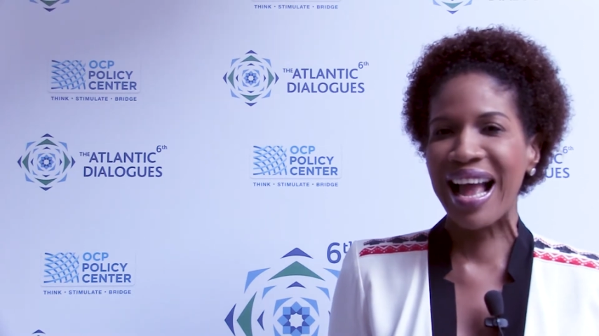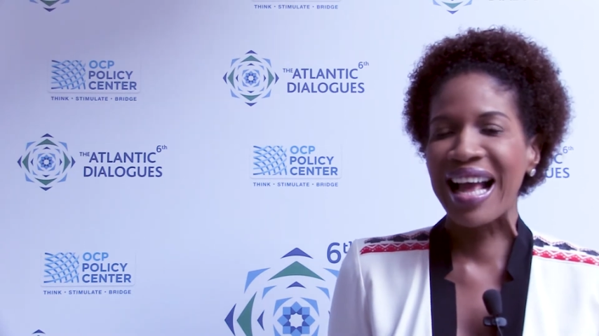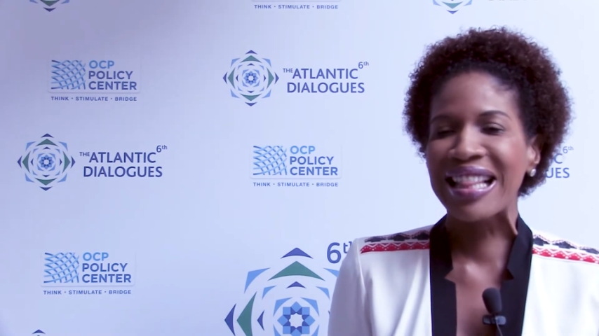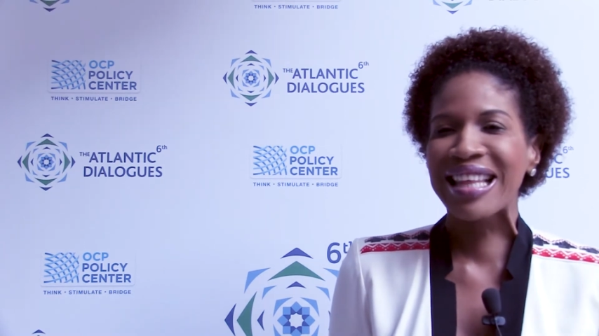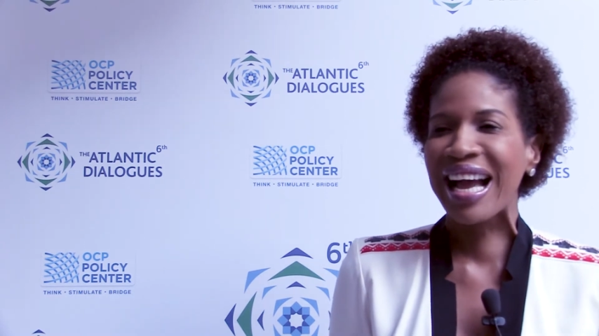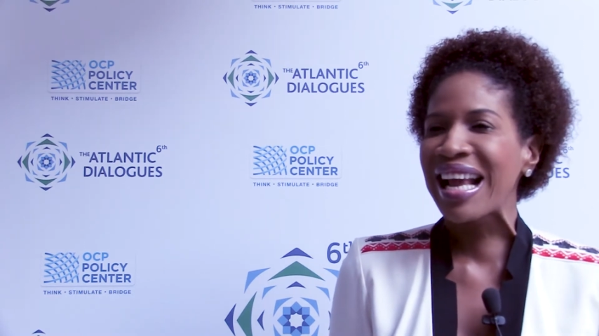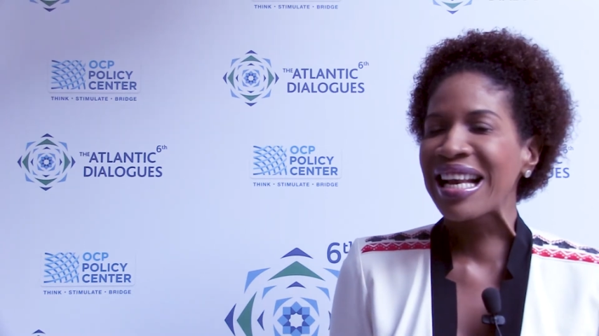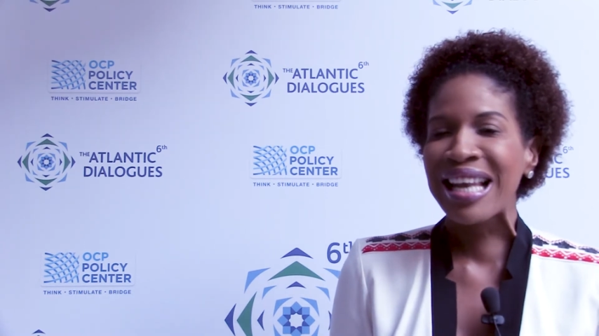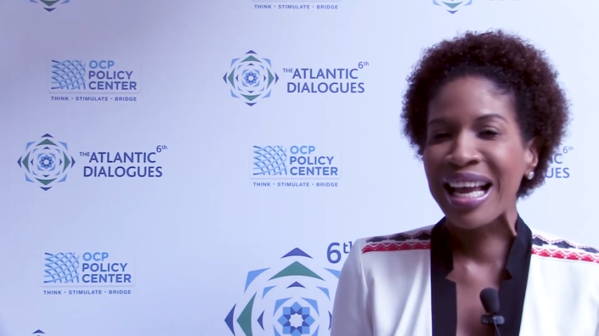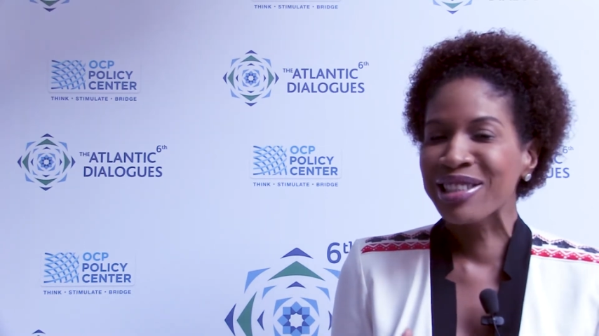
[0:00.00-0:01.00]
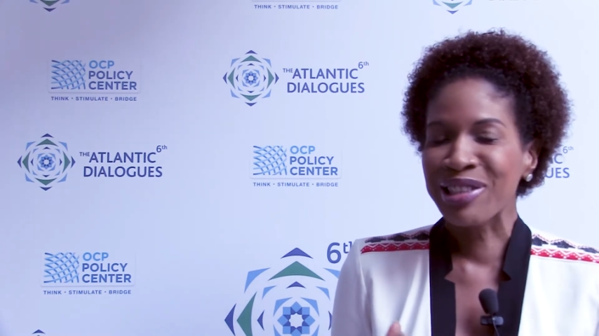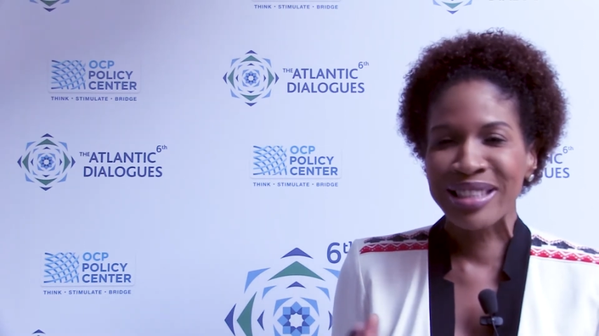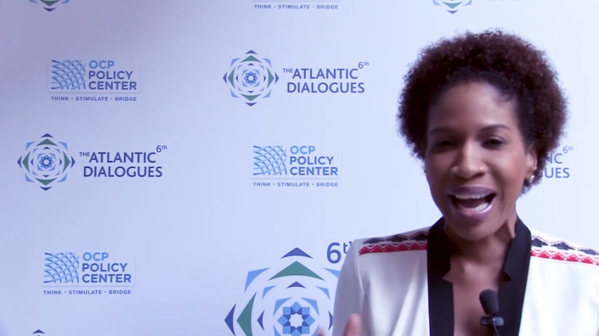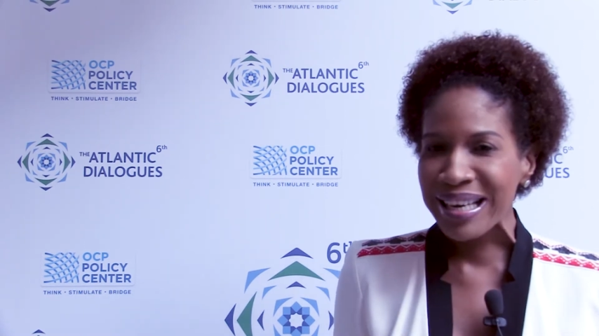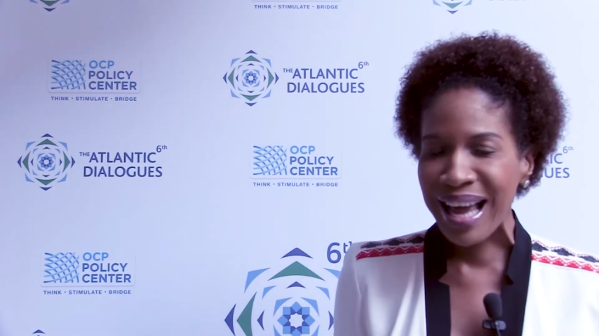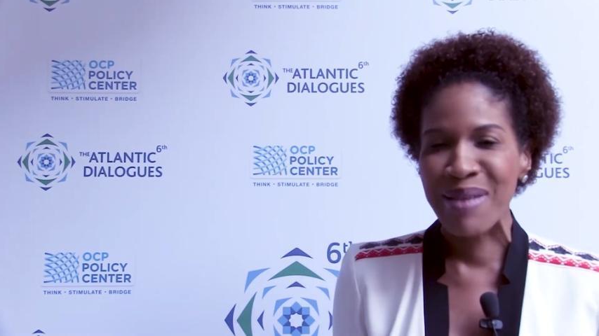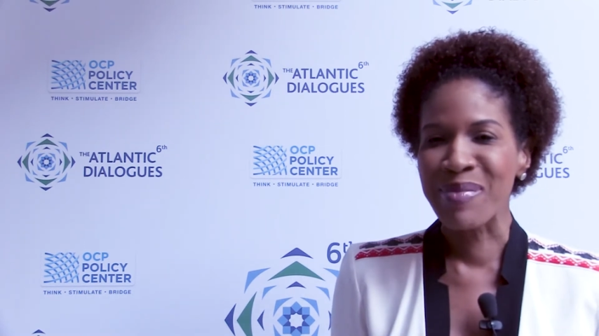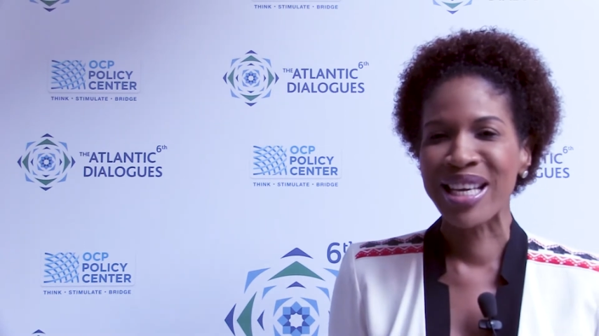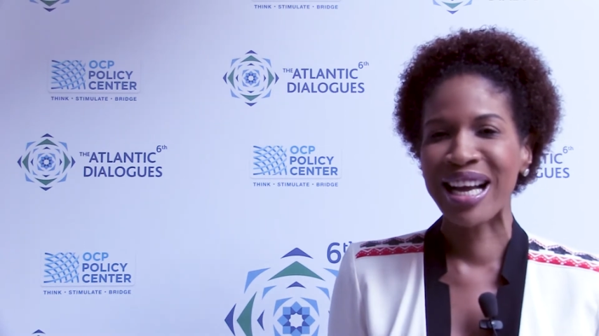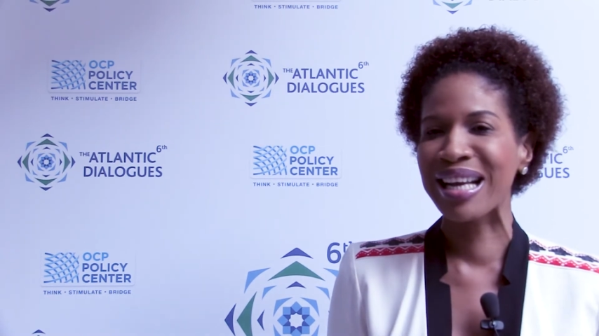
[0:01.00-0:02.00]
And I like the
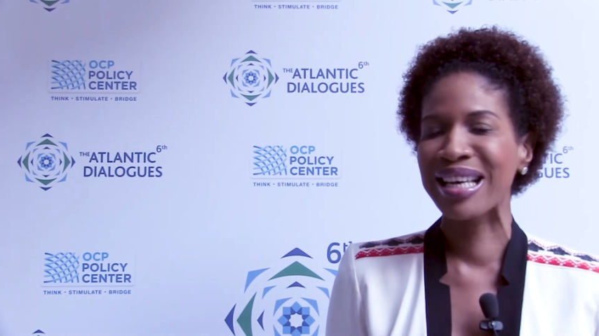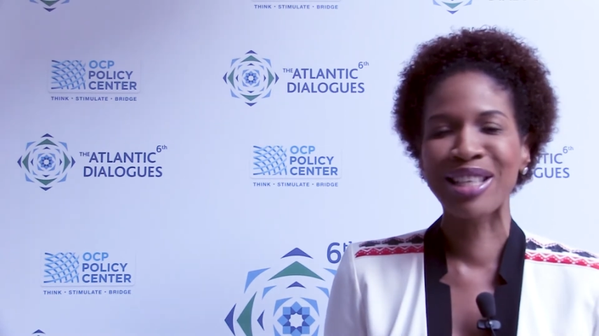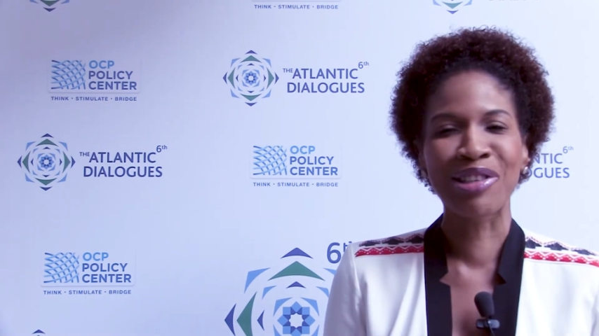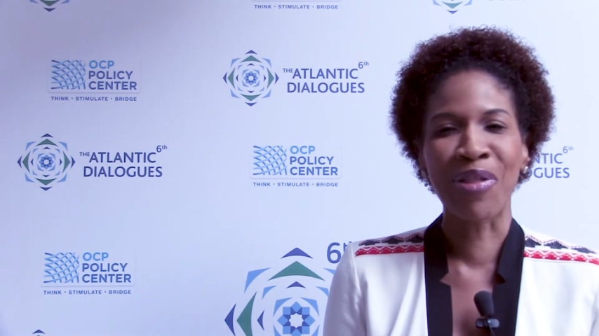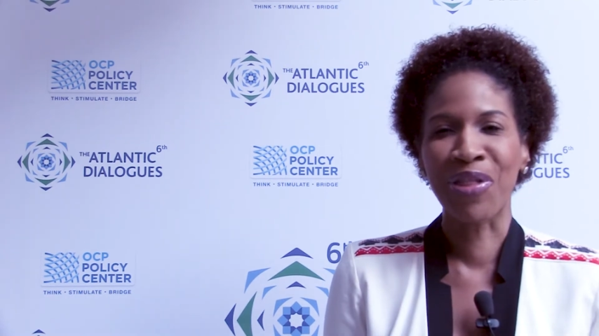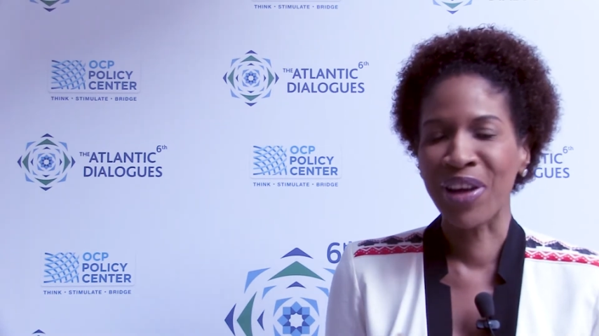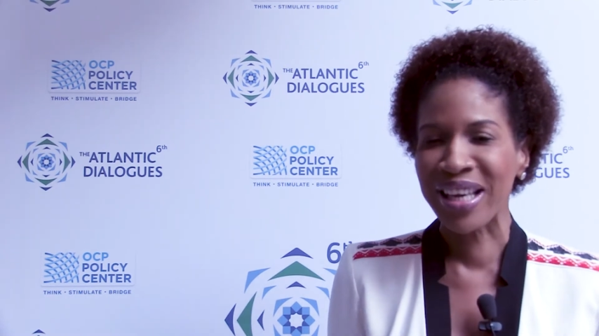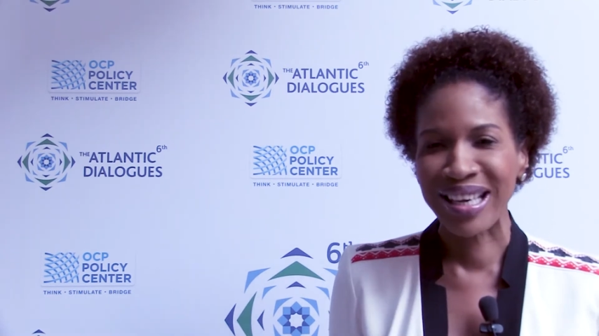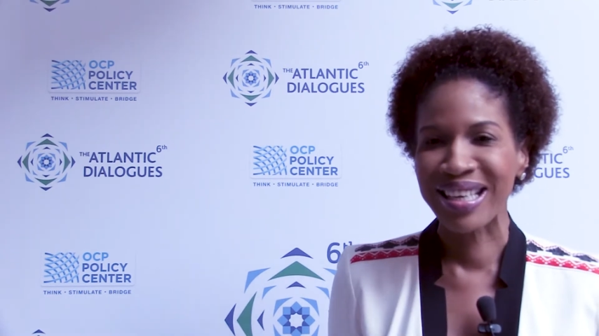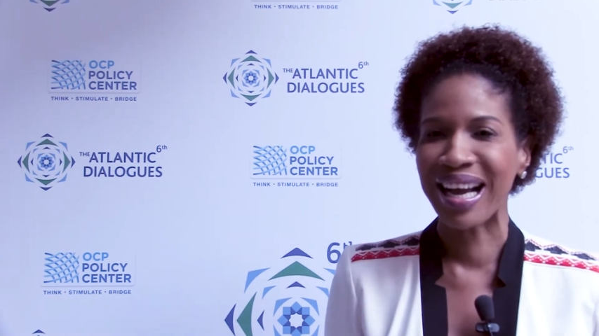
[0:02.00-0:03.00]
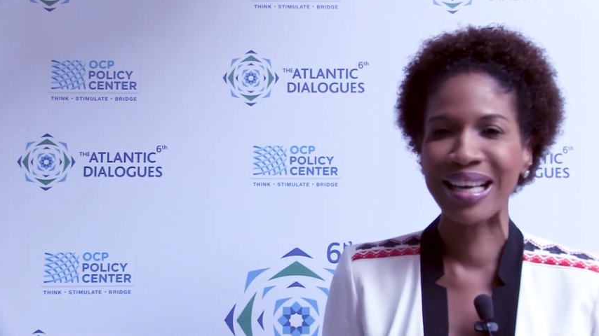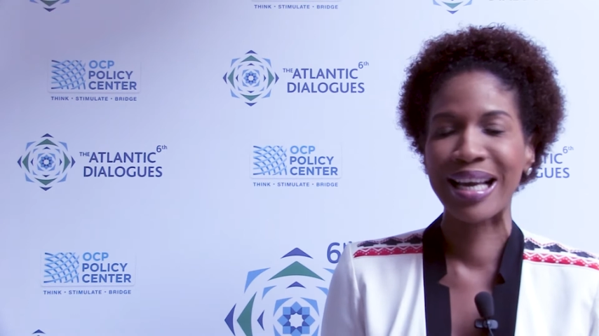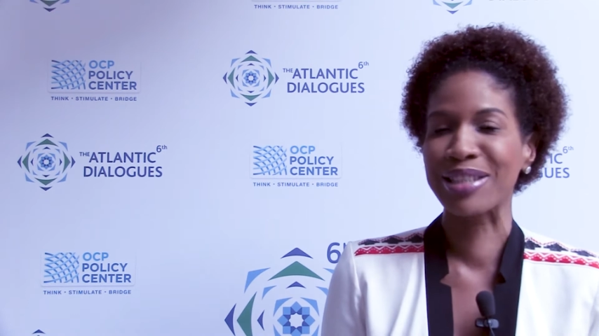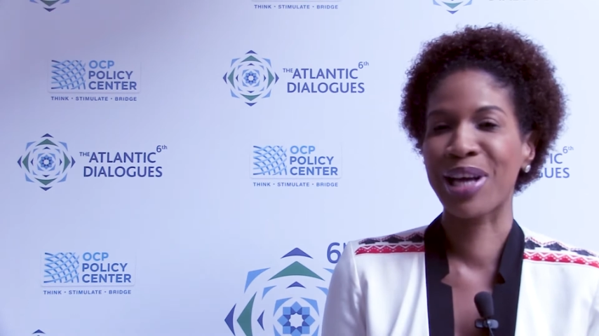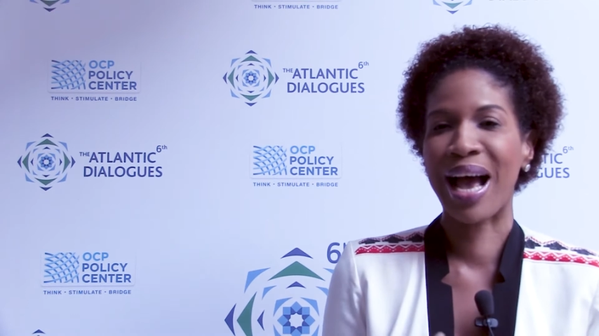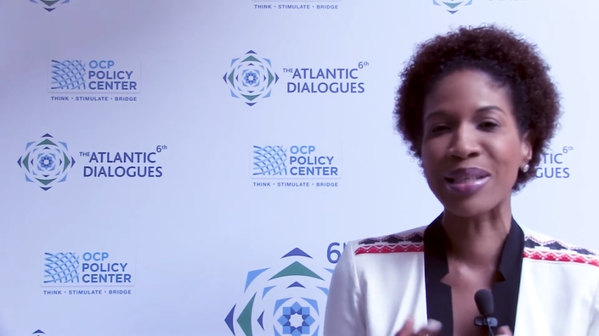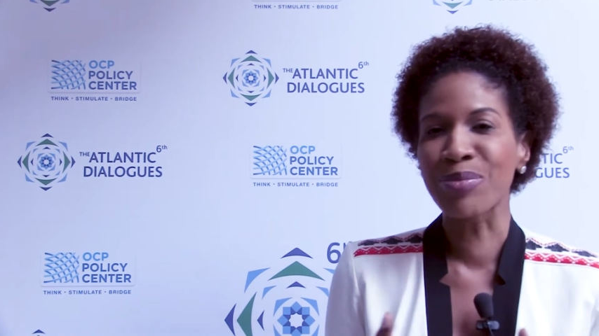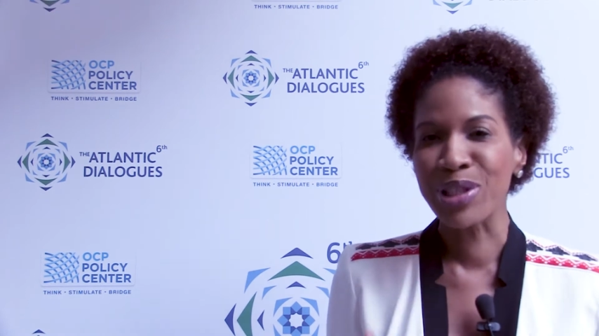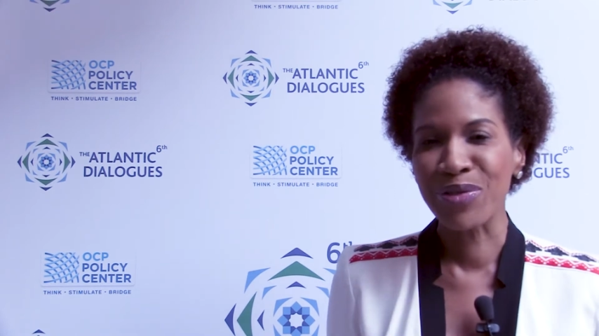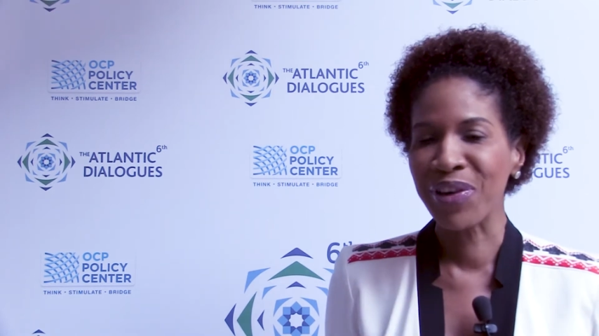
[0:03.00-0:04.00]
dynamic, I like the thinking, I like the
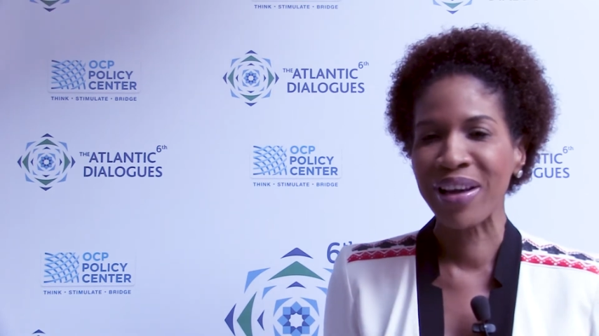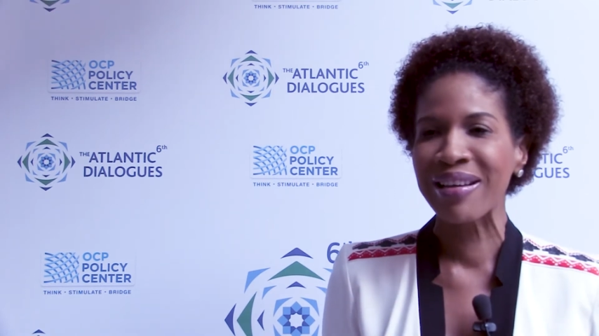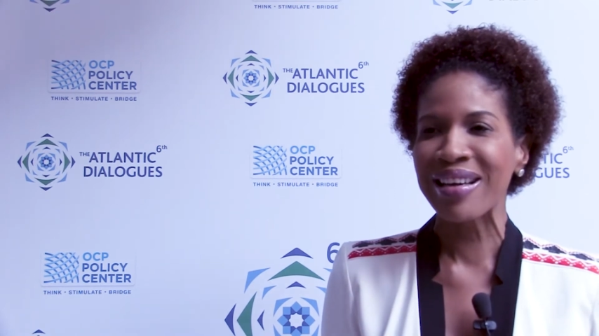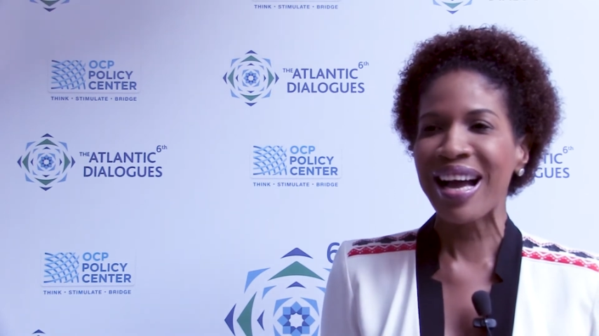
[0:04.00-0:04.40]
atmosphere.